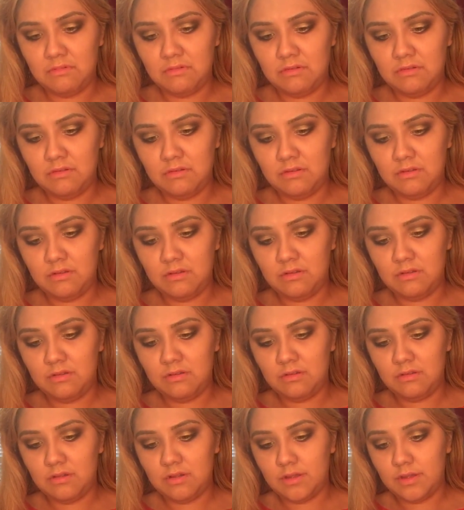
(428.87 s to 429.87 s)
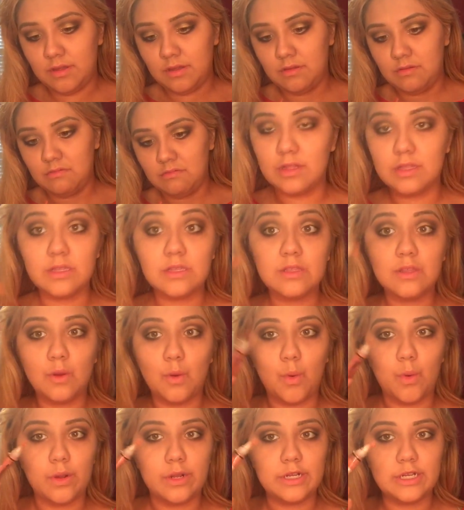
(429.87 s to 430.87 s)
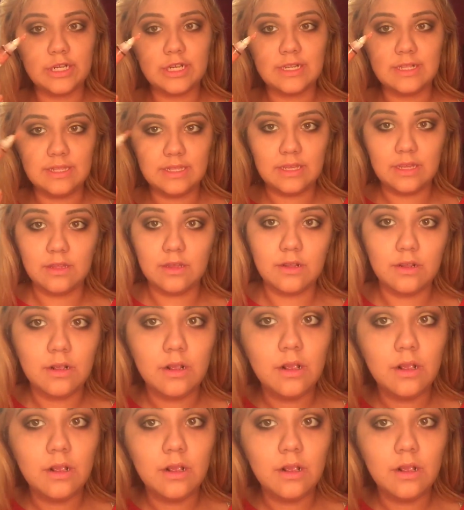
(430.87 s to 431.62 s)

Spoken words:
This is the orange concealer.